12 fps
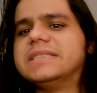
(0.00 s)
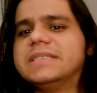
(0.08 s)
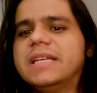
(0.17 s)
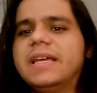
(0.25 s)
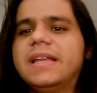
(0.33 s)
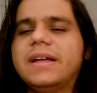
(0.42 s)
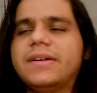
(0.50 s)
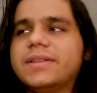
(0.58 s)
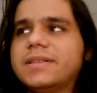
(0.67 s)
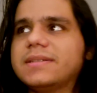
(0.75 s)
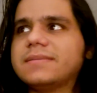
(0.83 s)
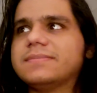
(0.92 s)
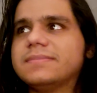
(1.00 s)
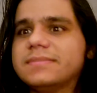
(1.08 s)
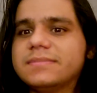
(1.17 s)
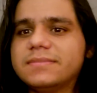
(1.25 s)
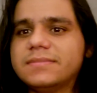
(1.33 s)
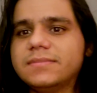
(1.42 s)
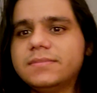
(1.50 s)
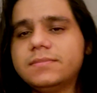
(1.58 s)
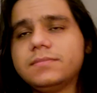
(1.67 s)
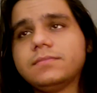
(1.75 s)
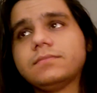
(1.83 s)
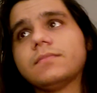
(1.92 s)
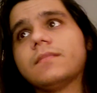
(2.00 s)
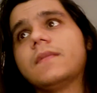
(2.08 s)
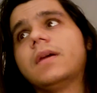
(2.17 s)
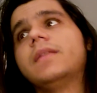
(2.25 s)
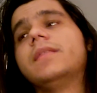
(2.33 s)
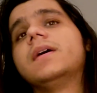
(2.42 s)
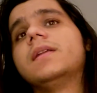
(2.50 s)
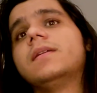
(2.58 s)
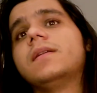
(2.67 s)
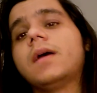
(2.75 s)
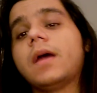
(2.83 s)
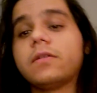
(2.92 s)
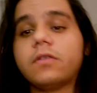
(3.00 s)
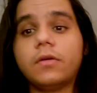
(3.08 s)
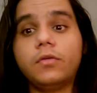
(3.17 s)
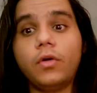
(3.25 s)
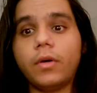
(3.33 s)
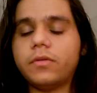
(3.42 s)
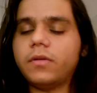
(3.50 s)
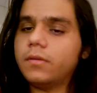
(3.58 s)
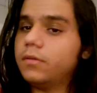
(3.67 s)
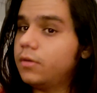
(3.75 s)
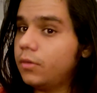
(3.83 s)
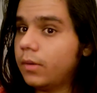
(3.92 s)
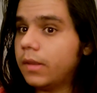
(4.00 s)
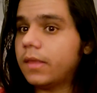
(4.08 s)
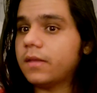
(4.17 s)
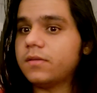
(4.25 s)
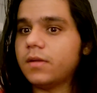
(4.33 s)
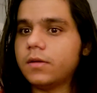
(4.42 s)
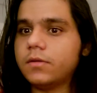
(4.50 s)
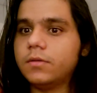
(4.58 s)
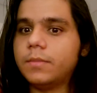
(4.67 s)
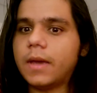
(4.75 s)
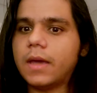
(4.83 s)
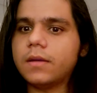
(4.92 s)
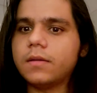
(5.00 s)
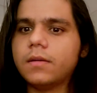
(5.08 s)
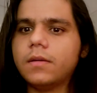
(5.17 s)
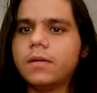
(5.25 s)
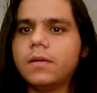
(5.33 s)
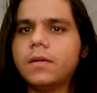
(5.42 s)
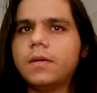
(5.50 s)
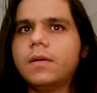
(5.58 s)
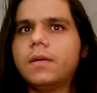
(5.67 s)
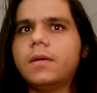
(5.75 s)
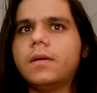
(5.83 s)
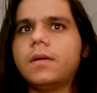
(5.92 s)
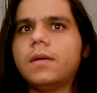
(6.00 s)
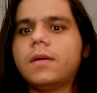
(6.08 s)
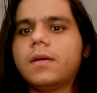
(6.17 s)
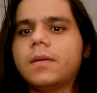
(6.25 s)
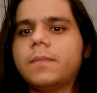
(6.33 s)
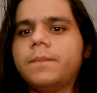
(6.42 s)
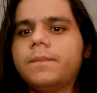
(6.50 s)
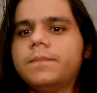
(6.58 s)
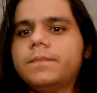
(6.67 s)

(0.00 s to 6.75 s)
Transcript: it's like, mm. and then no, I was like, you know what? That's not too bad. Um,